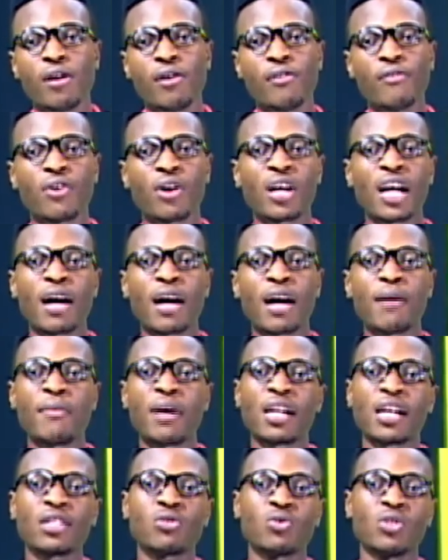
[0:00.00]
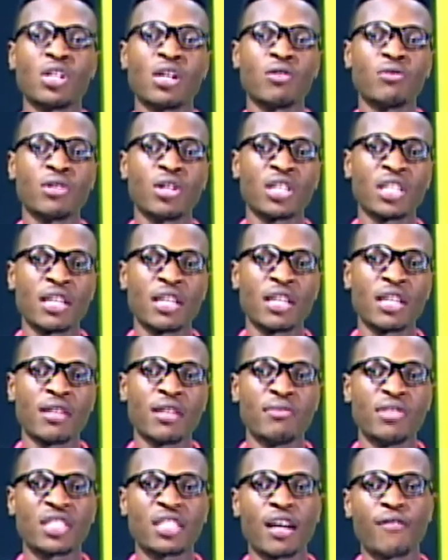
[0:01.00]
For camera today, we don't get
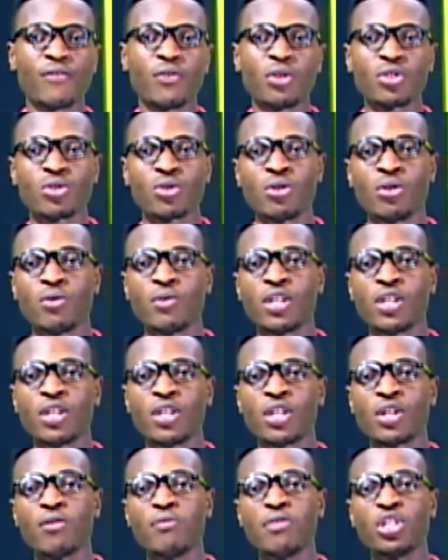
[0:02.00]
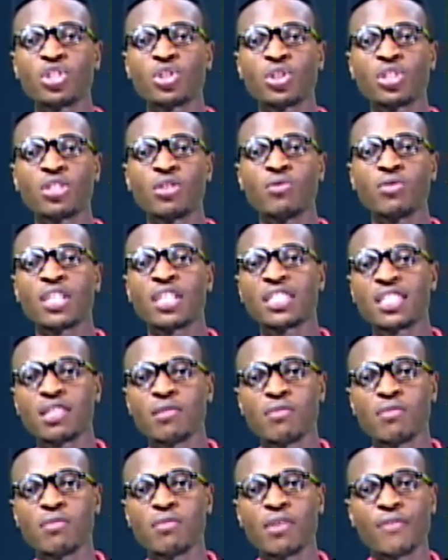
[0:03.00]
Mr. Fozo, we don't make sure say we not
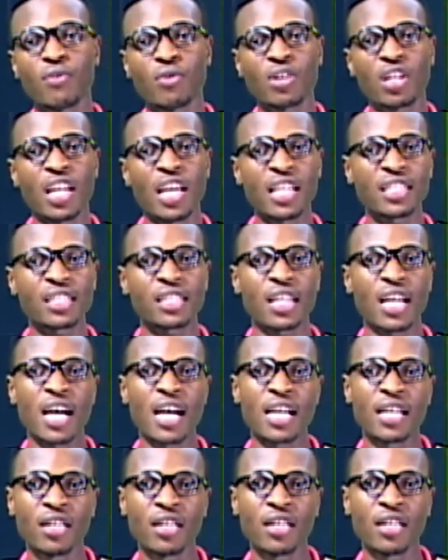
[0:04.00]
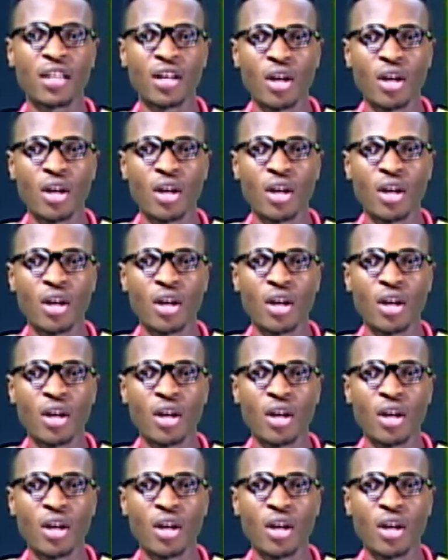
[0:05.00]
see me for clear style.